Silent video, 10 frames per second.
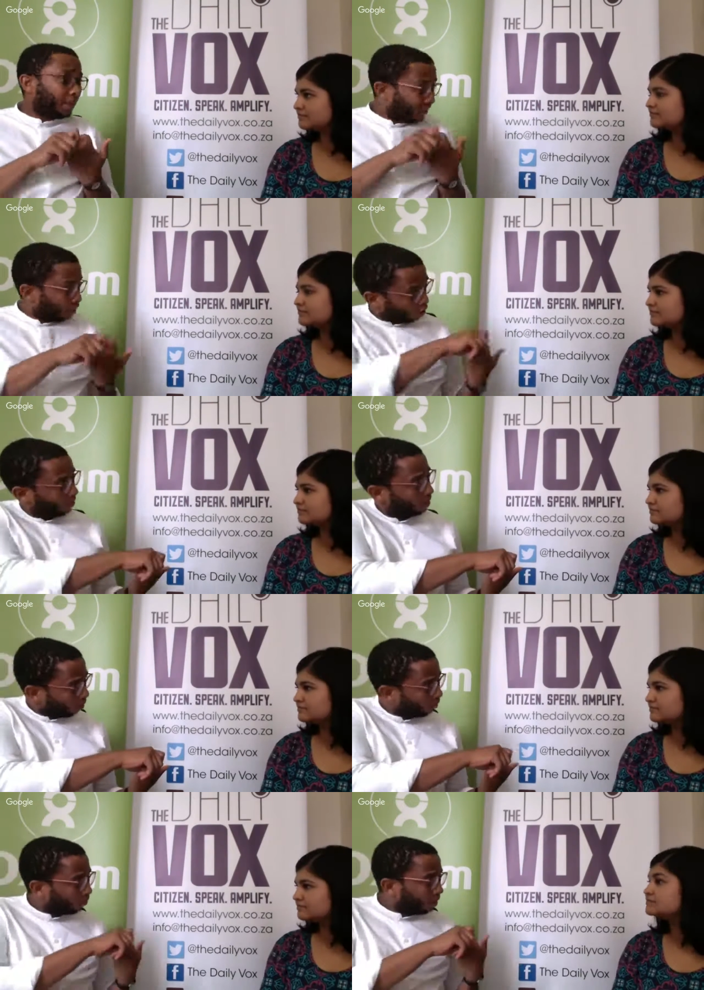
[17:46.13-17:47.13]
Speaker 1: economic
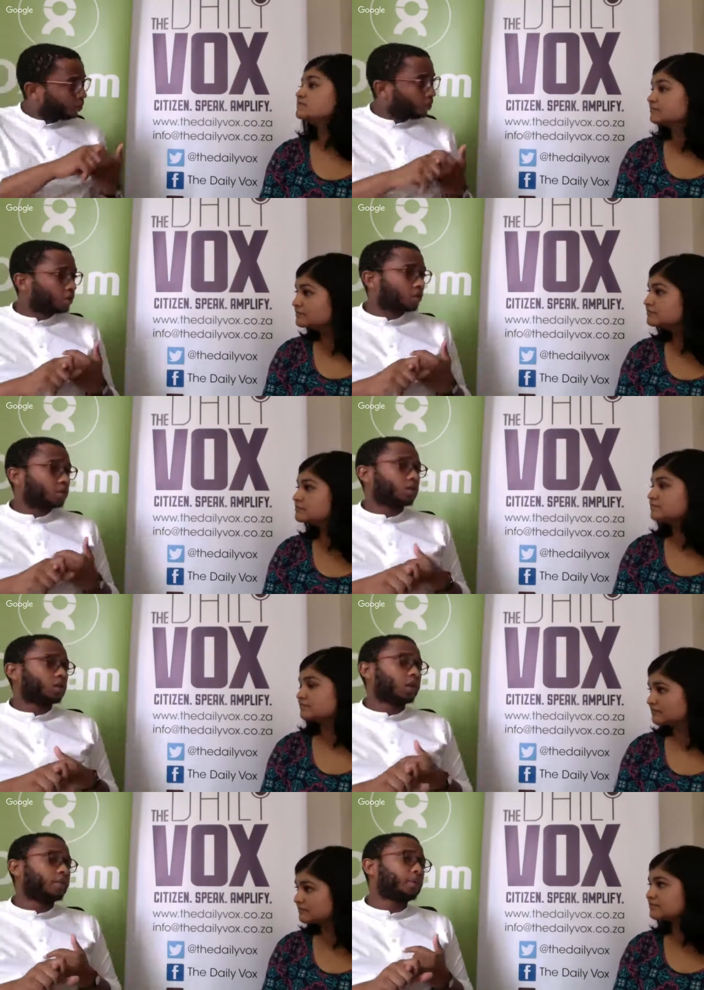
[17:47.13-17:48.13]
conflict, which is
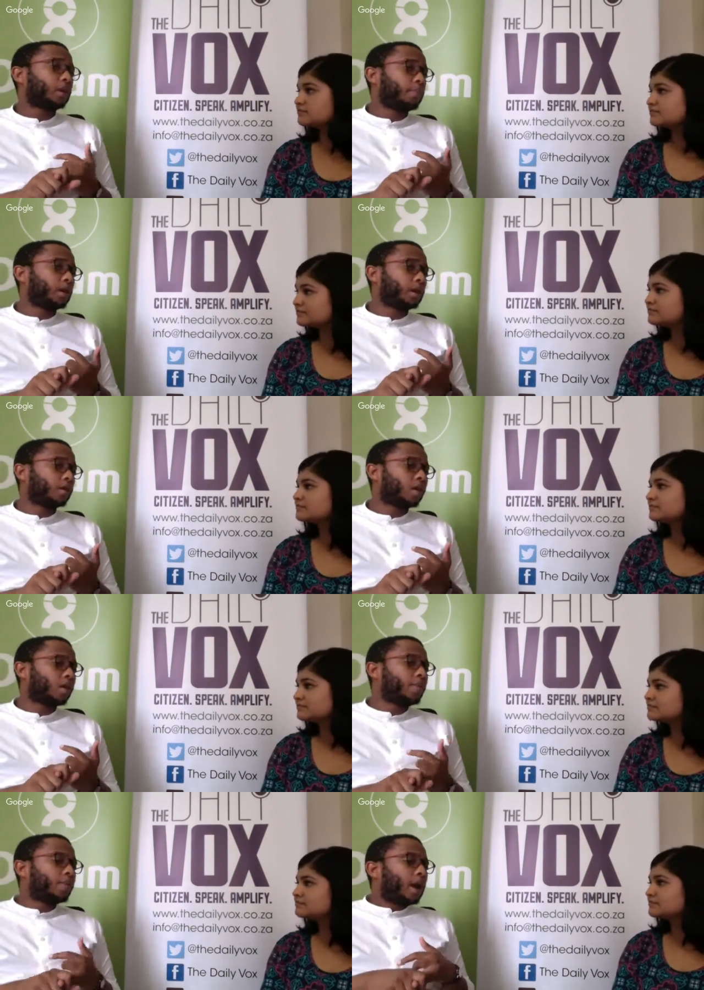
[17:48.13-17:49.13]
uh, becoming
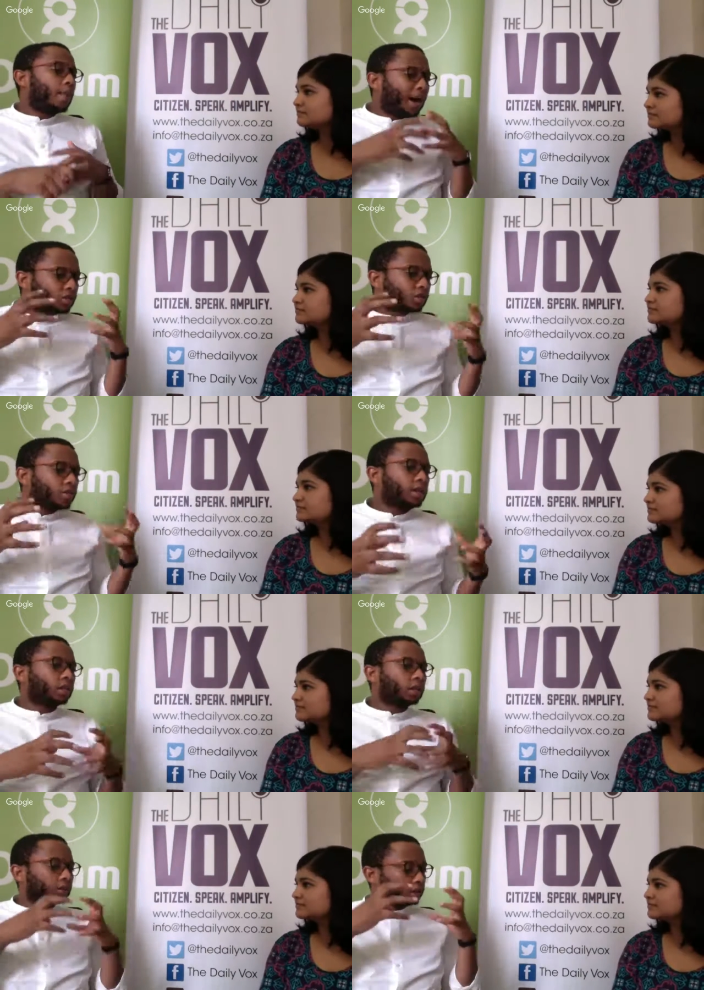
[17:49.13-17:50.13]
a, a, much
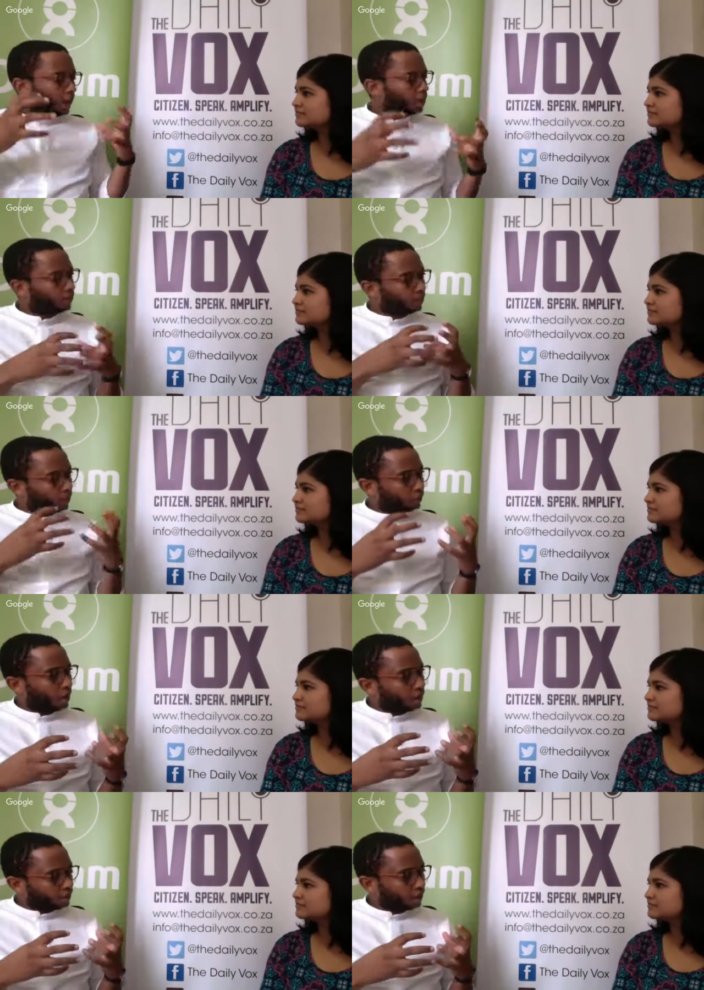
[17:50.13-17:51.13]
greater discussion point for
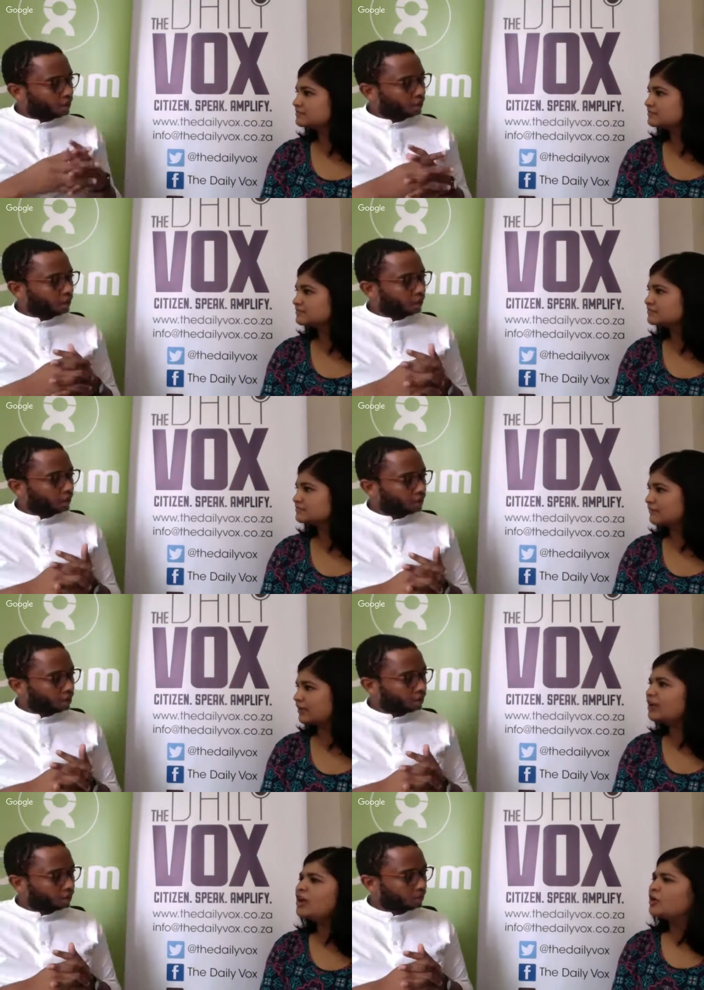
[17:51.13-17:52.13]
us here in South Africa.
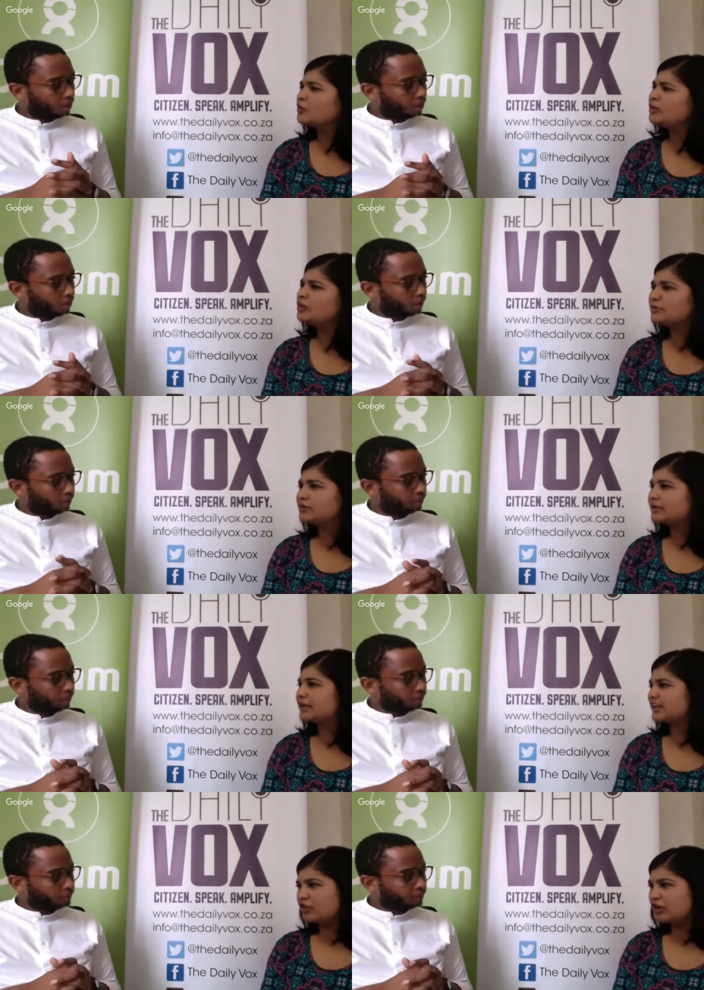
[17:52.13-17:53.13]
Speaker 2: What do you mean by
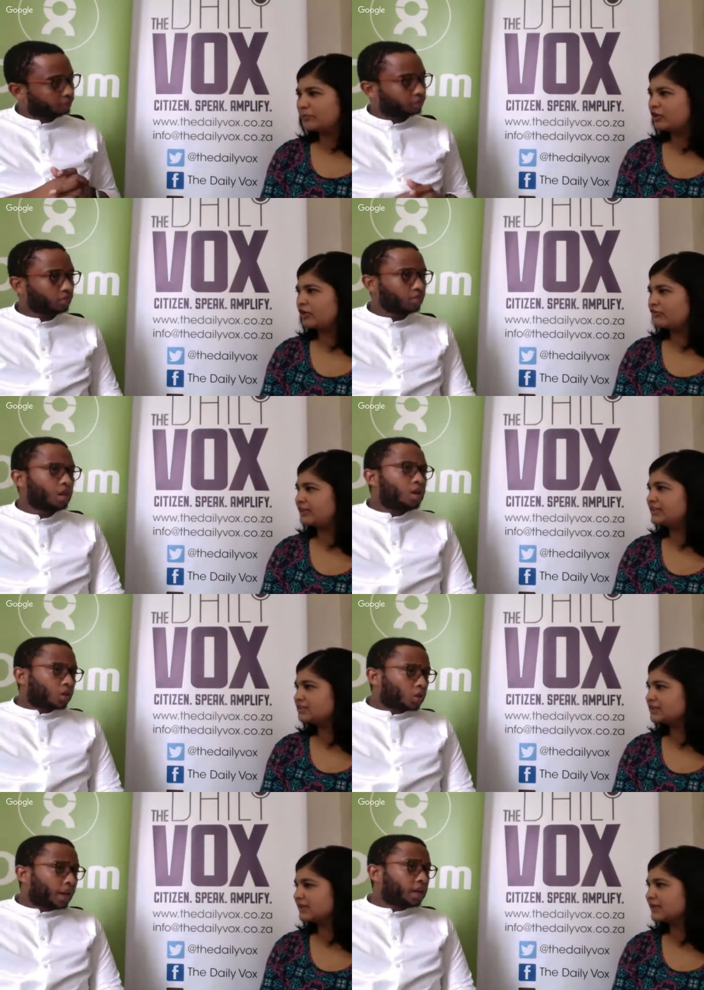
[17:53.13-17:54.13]
economic conflict?
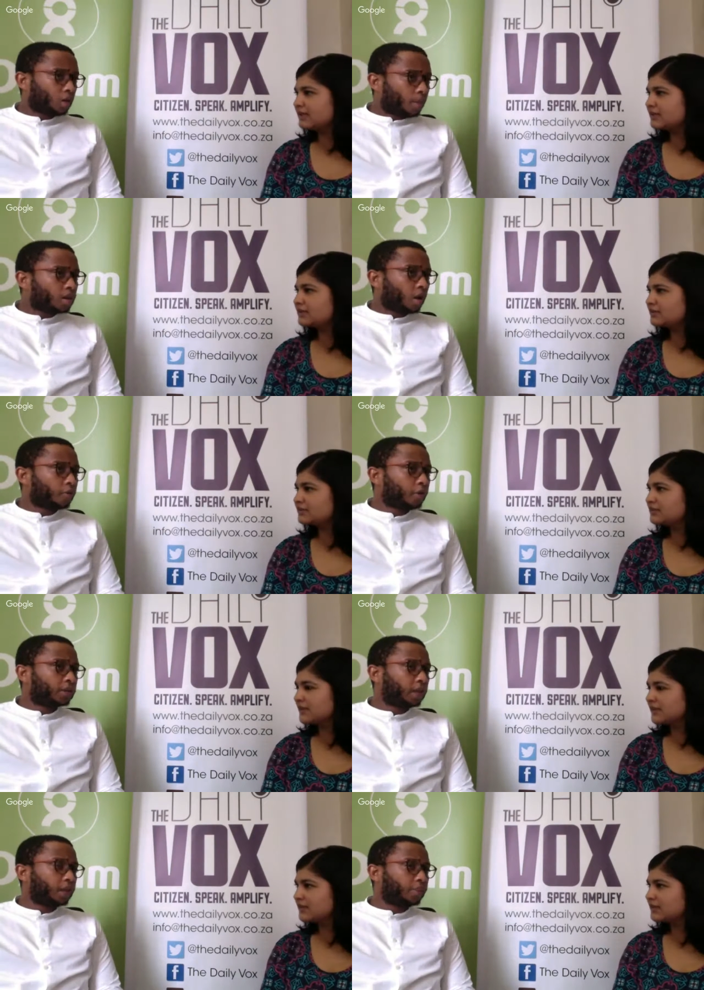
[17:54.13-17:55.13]
Speaker 1: So by economic conflict,
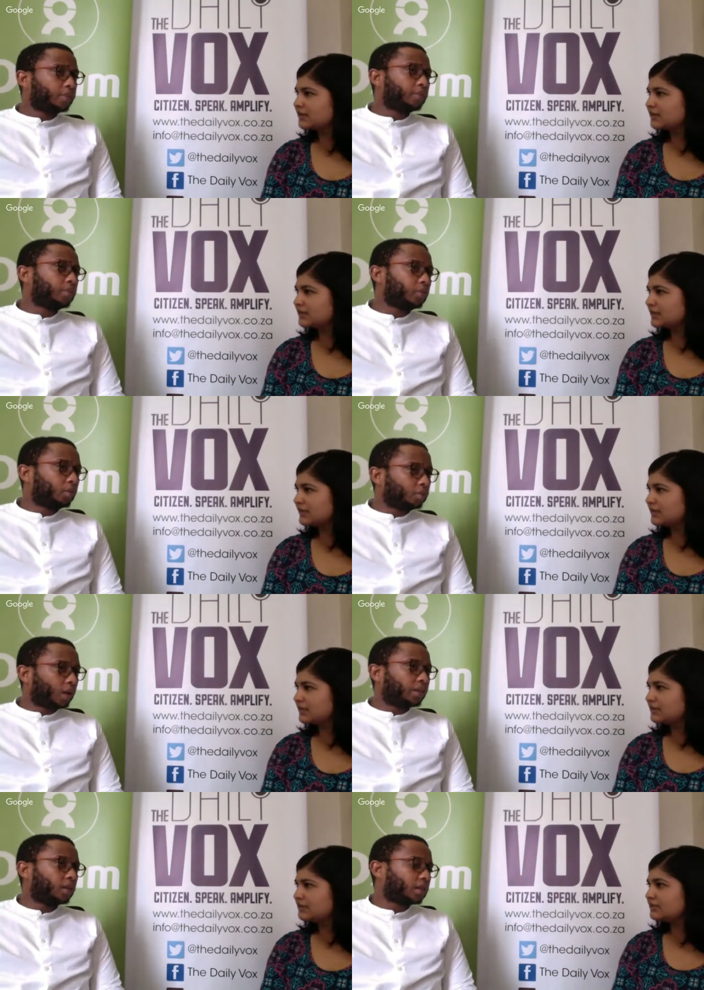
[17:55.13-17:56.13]
um, you know, I
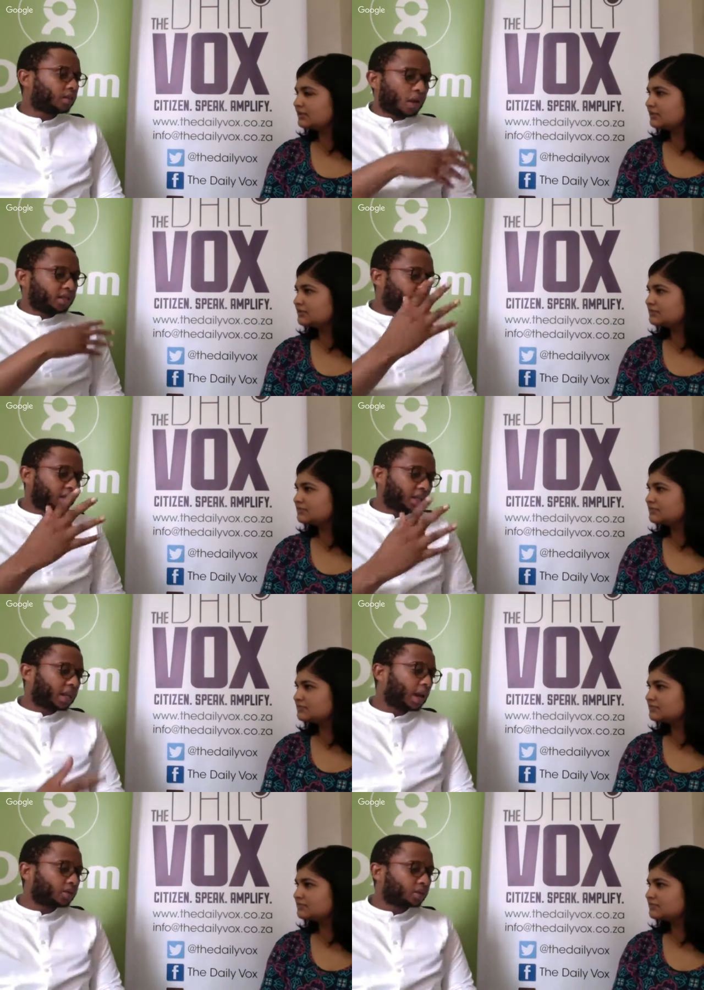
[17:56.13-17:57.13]
think there's one saying that
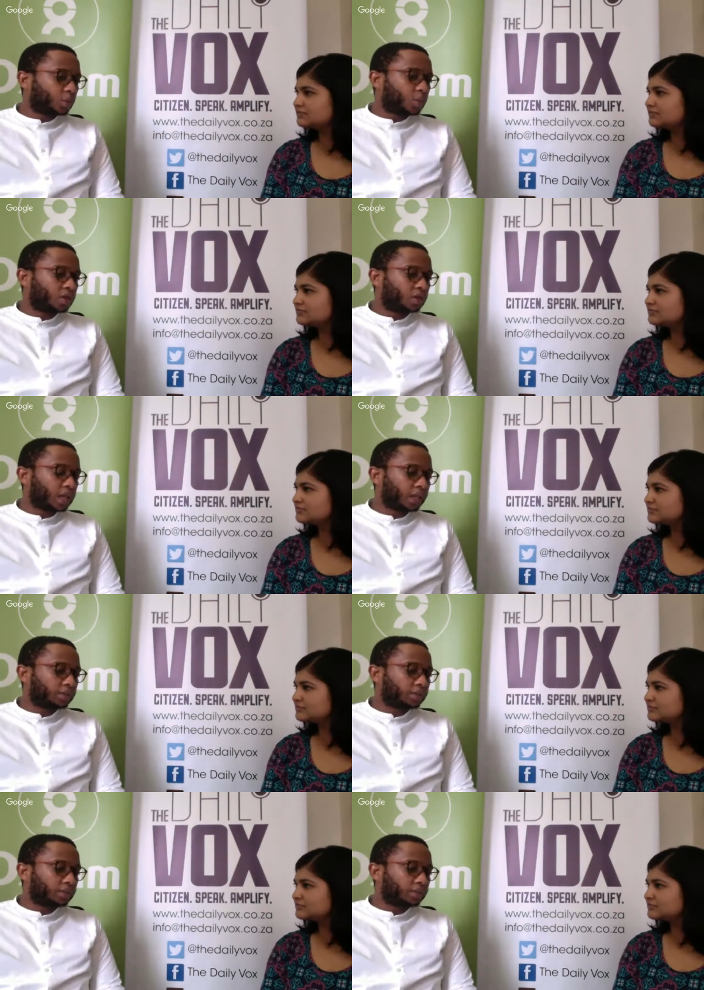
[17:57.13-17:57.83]
captures it, which is that